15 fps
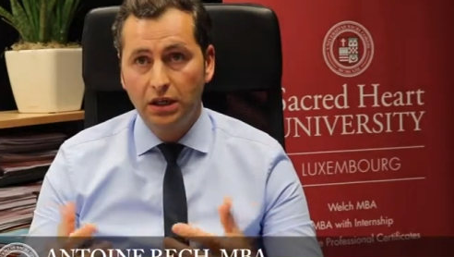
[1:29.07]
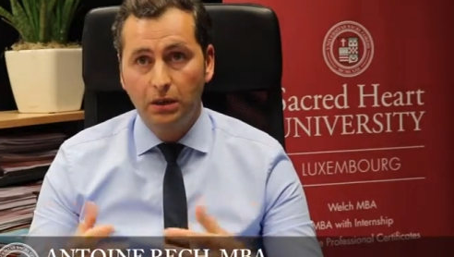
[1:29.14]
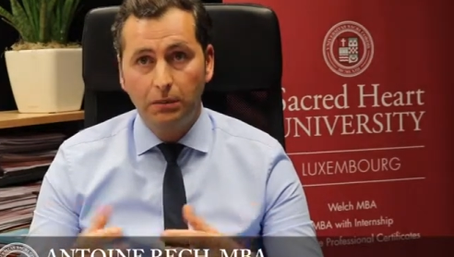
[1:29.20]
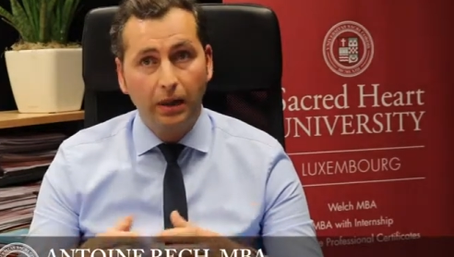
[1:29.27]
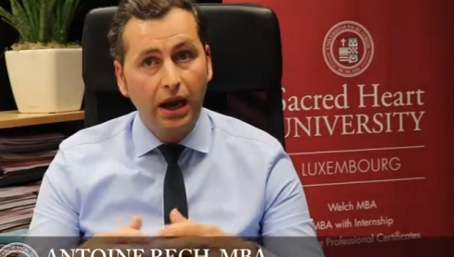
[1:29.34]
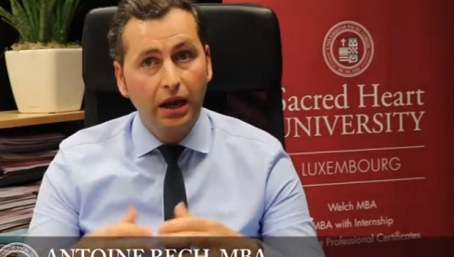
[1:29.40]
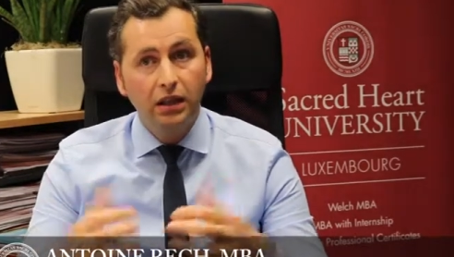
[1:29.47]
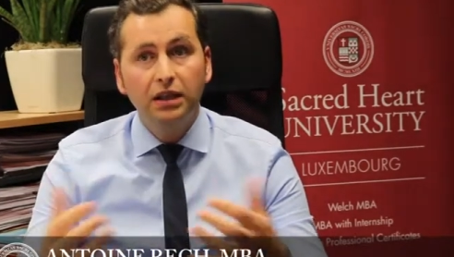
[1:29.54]

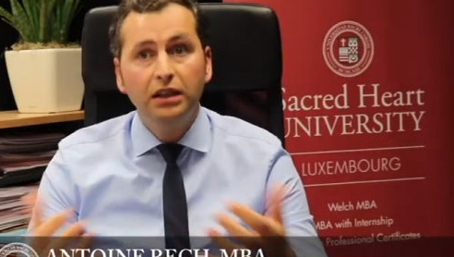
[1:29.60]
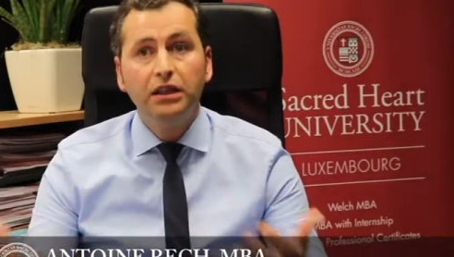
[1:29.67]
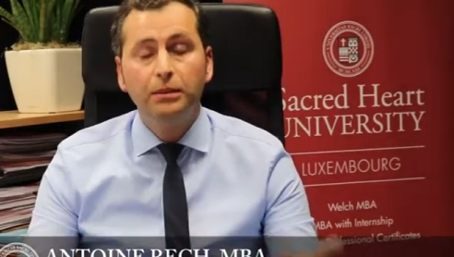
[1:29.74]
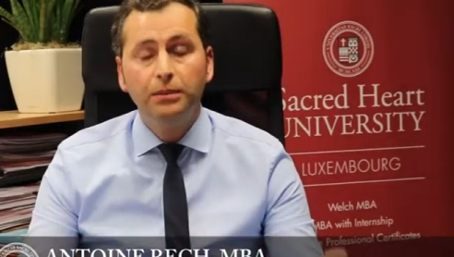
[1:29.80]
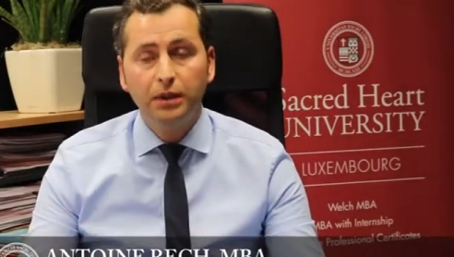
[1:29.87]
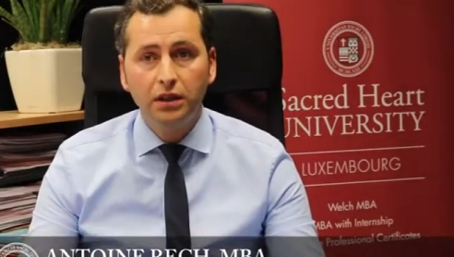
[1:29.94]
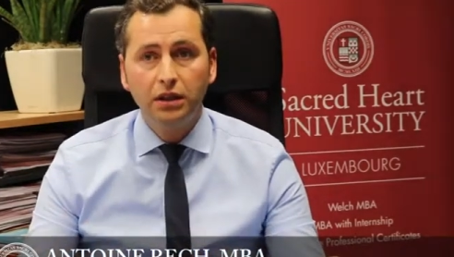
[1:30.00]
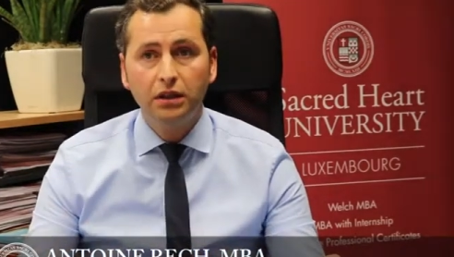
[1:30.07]
by an
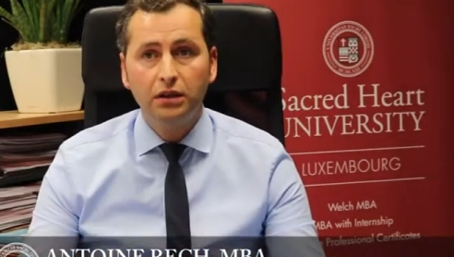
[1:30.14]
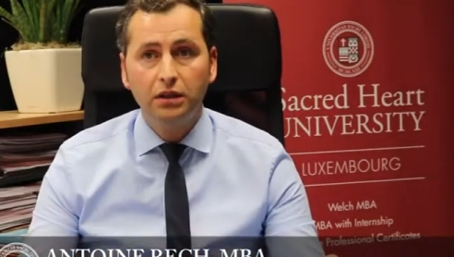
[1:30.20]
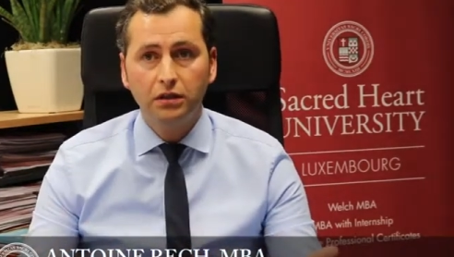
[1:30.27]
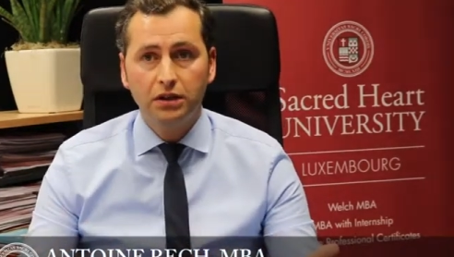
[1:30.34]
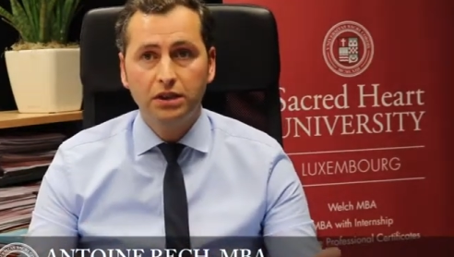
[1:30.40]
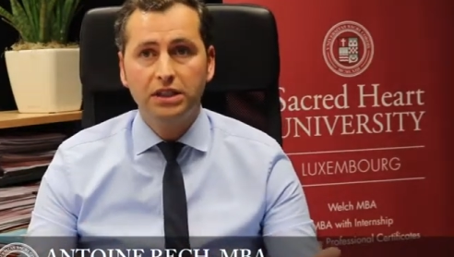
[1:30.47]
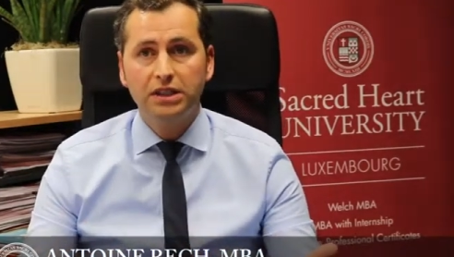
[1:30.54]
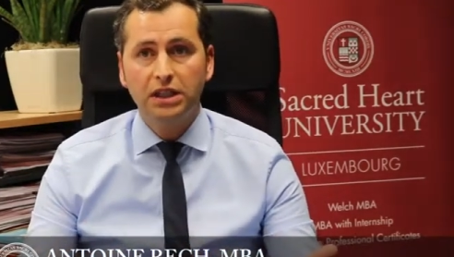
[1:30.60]
independent
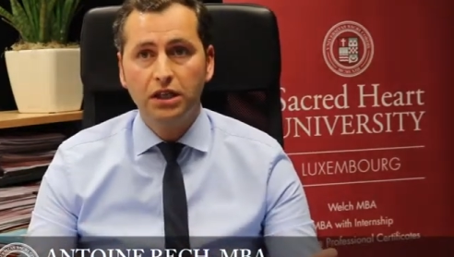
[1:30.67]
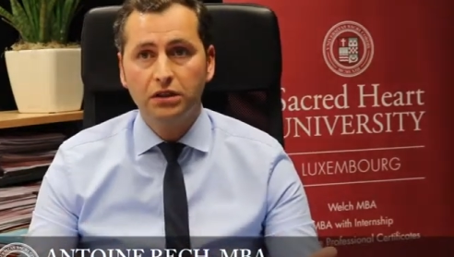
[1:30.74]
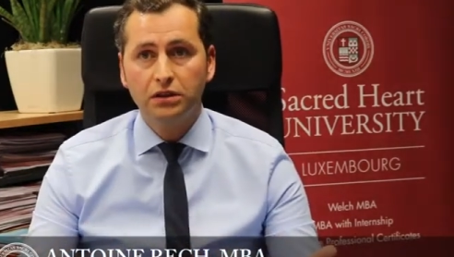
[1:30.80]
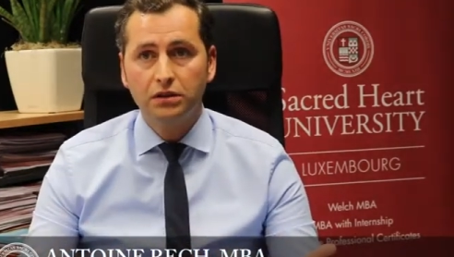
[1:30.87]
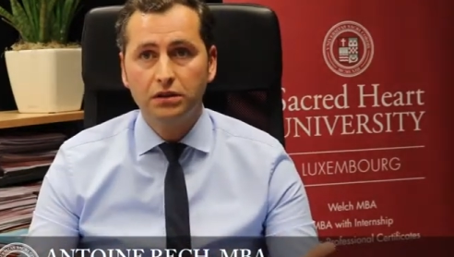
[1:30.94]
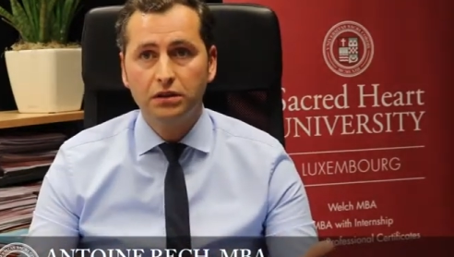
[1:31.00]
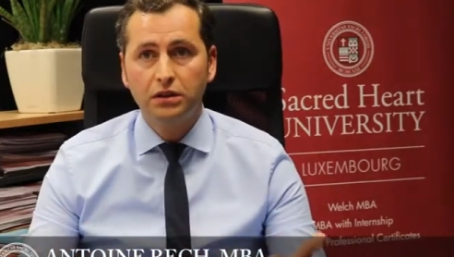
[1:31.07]
organization.